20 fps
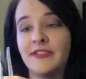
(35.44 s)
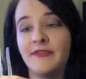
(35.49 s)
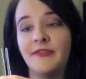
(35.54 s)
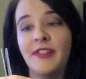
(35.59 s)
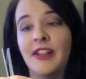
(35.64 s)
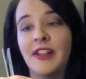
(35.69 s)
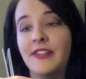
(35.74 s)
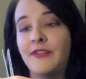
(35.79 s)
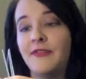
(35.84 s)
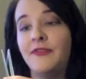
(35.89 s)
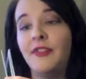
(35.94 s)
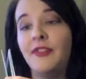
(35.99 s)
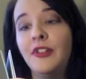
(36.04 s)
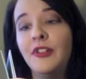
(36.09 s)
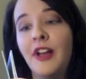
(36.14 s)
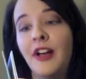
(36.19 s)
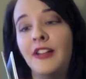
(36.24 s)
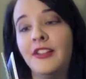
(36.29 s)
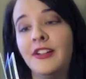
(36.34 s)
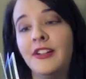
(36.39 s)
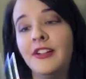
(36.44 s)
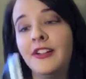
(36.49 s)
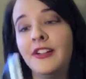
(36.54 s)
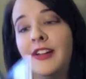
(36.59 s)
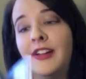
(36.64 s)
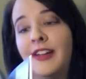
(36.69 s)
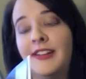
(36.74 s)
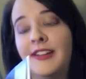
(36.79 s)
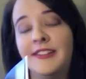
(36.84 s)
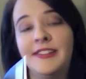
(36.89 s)
it's full color.
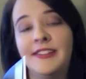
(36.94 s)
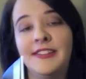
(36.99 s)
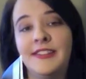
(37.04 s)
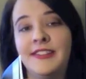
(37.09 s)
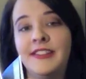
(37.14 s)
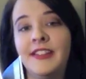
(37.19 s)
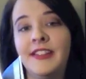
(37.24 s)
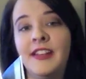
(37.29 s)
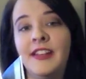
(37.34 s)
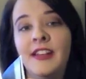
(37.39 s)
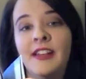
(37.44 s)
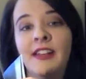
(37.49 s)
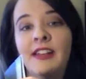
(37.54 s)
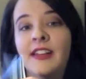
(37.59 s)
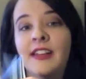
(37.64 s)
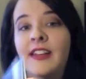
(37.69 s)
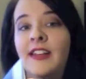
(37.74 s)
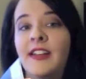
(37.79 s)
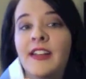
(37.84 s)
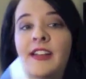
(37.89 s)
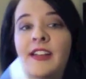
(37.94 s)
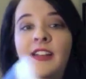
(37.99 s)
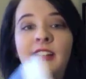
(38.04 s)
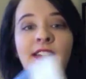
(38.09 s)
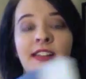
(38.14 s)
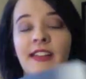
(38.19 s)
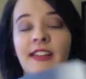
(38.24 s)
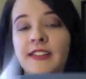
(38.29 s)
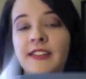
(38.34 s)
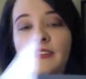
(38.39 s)
It's
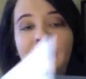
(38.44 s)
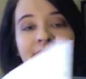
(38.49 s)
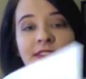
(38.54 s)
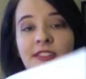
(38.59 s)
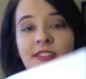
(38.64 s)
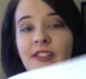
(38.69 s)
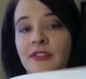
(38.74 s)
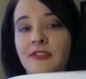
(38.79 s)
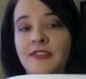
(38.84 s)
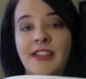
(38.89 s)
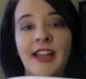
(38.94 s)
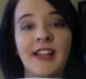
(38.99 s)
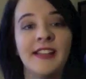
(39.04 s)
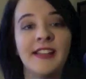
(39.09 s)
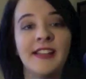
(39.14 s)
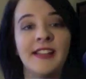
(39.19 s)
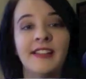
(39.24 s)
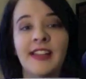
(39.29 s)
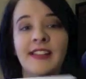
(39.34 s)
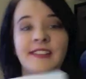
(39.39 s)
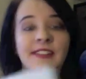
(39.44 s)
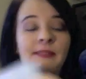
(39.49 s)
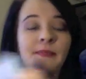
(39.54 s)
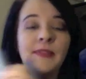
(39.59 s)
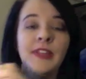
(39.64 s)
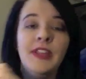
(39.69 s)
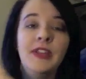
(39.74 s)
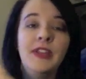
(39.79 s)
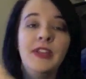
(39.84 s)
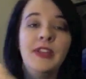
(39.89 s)
exactly like
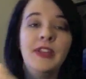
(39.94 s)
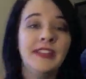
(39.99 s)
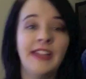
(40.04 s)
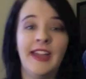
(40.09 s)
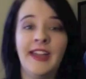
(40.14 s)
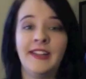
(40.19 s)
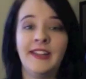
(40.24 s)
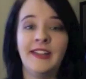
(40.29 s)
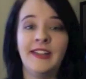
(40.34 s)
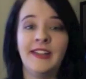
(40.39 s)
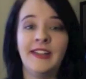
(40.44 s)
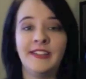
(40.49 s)
something you would get